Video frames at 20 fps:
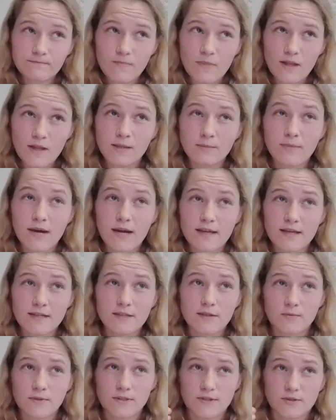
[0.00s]
in my case,
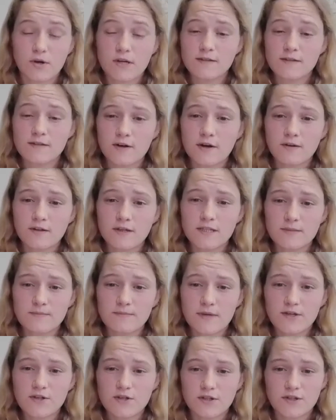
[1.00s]
it was noise vocoded speech.